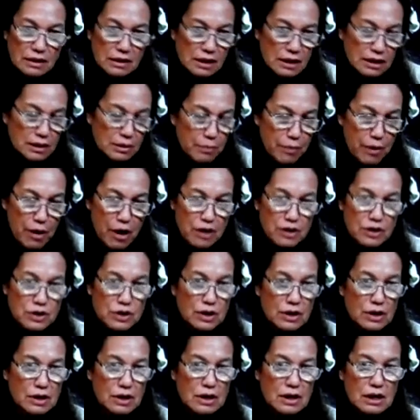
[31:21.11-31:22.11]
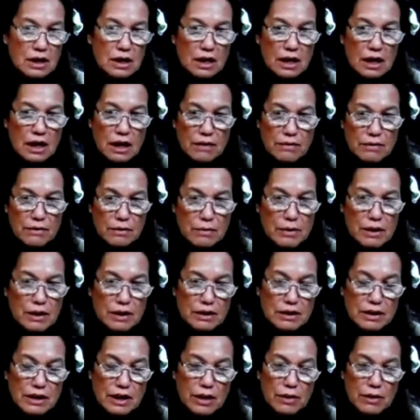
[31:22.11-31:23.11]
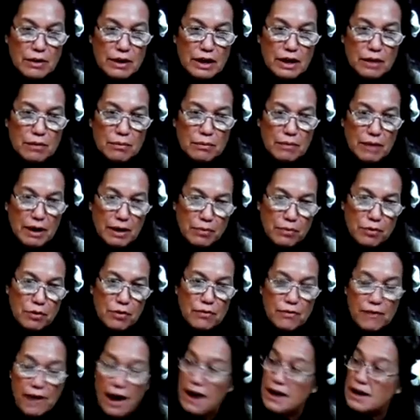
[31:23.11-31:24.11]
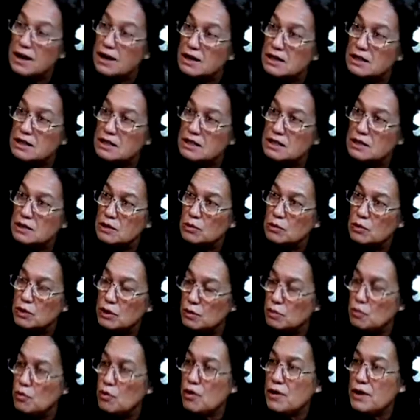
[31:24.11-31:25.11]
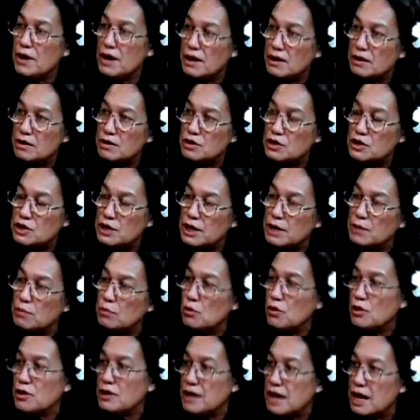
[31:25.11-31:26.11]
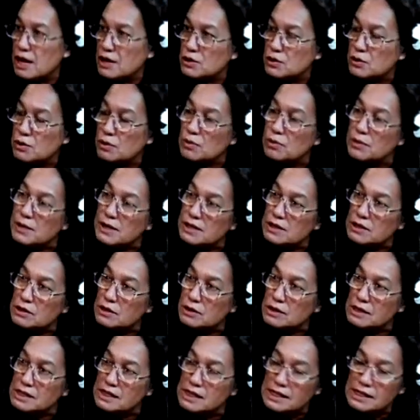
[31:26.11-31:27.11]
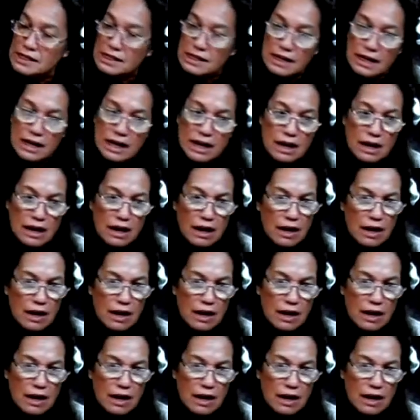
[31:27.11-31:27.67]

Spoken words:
the departure of the military may provide us with more energy and more natural resources.